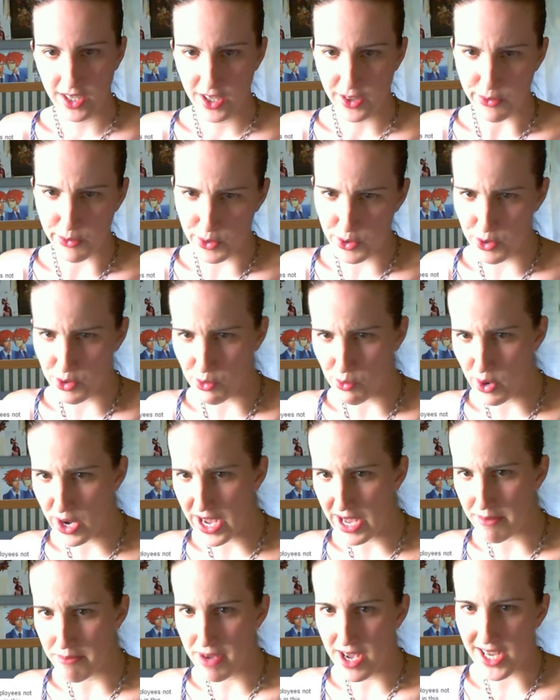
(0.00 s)
Threw
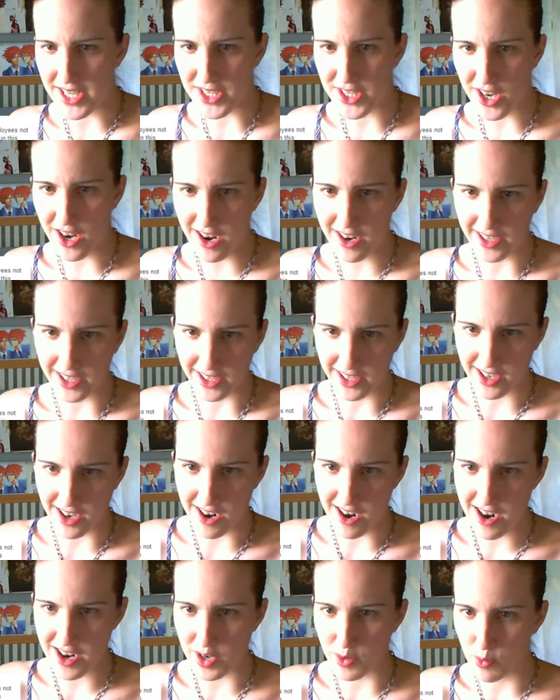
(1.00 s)
away my Target
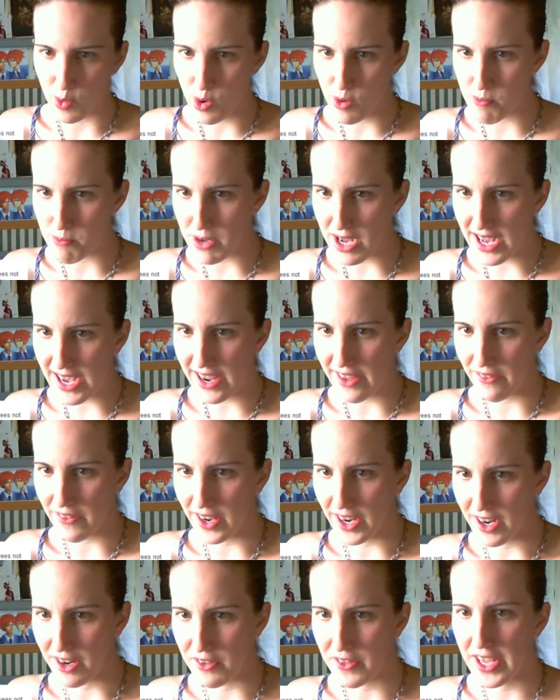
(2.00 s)
card and won't buy
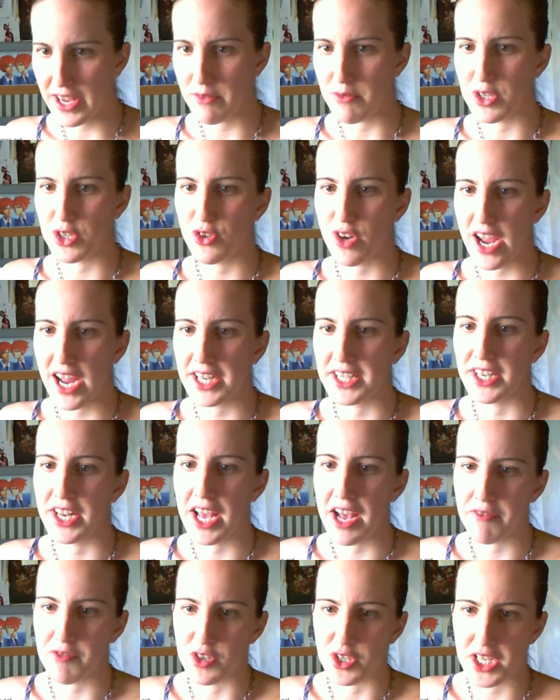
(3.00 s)
there. They retracted
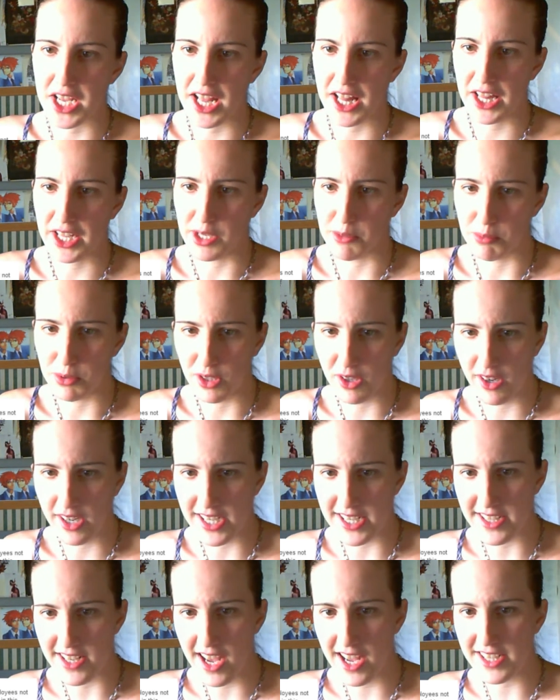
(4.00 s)
after telling
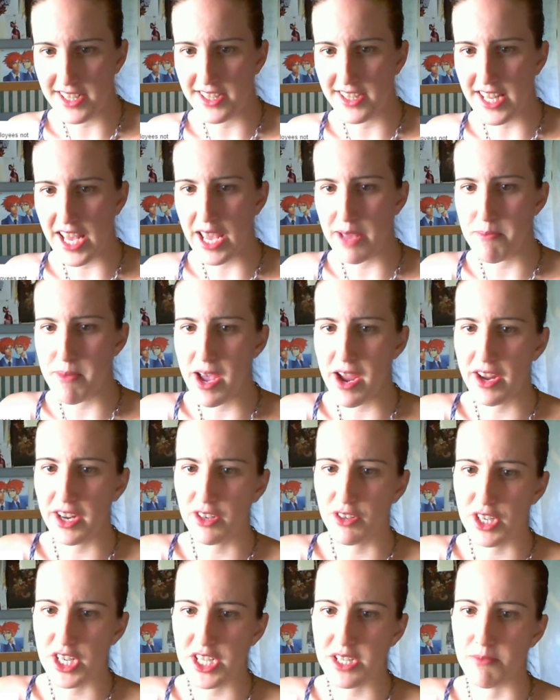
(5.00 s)
employees not to say Merry
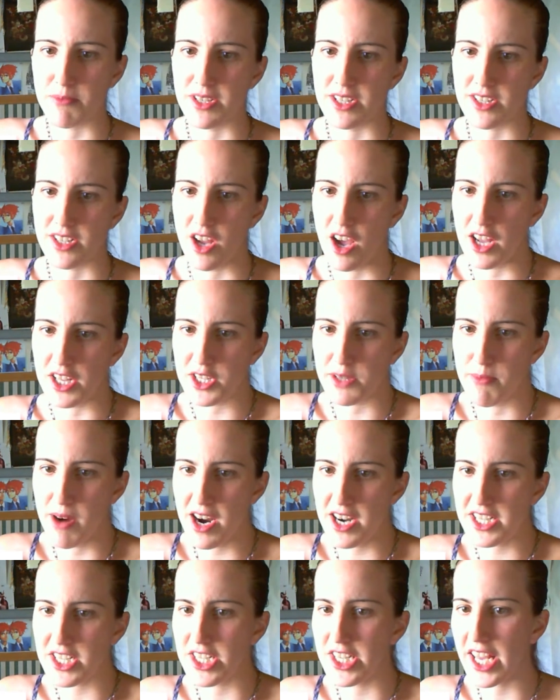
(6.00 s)
Christmas. Not
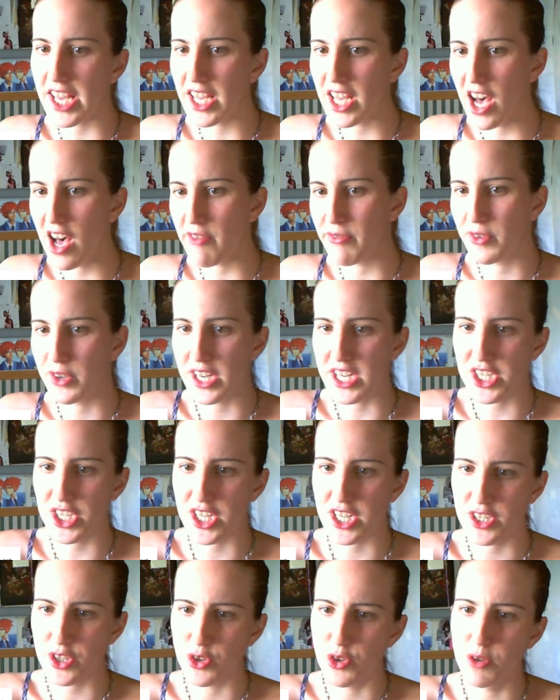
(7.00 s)
smart to tick off
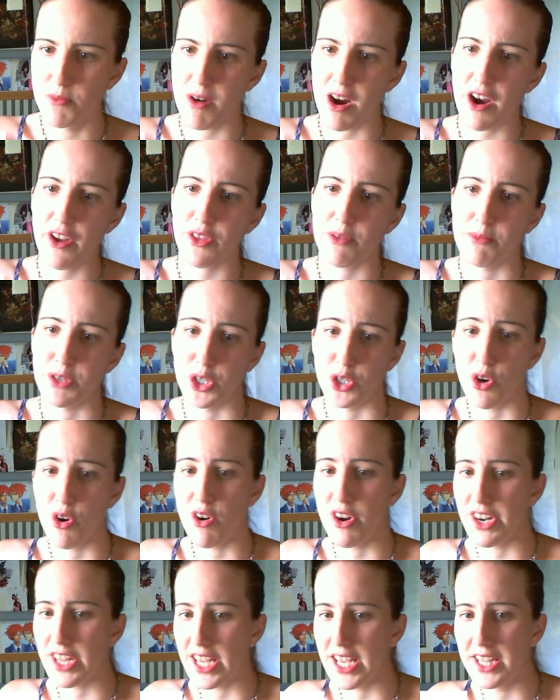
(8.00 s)
Christians, whom are the
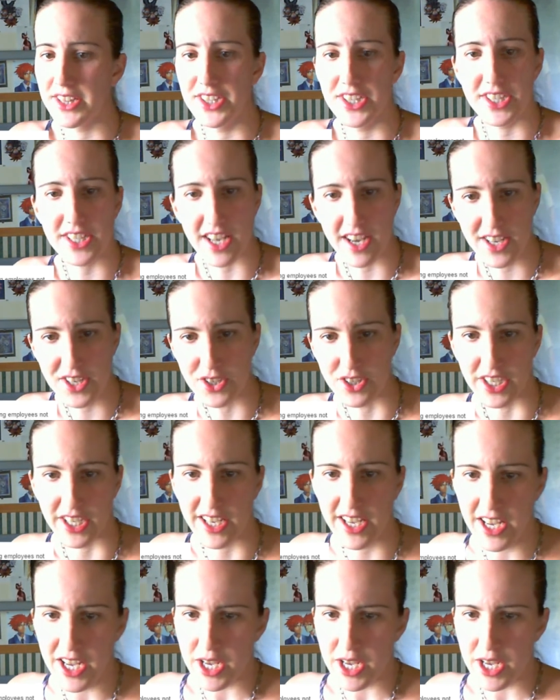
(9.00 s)
majority in this country.